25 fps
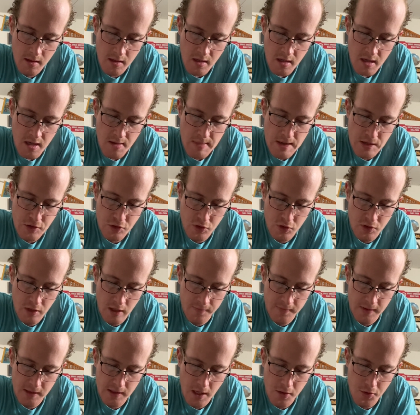He measured off
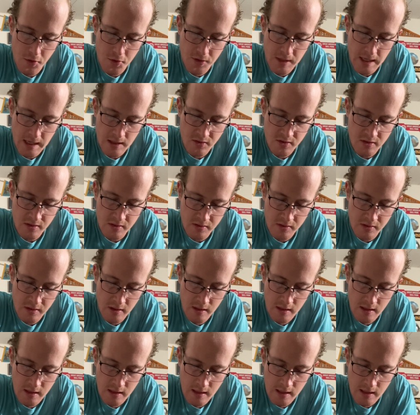another 1,000,
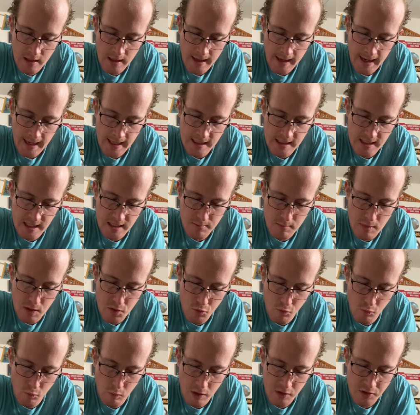and led me
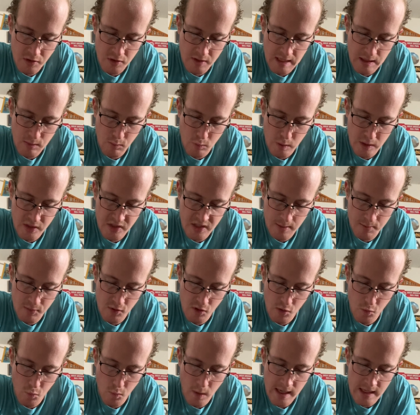through water that was up to
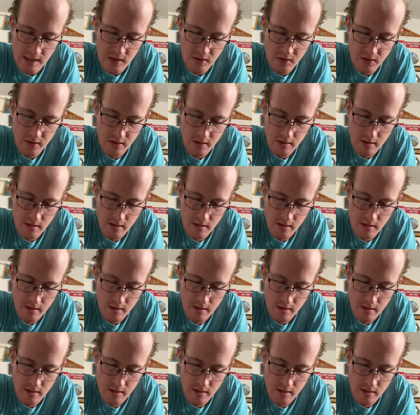the waist.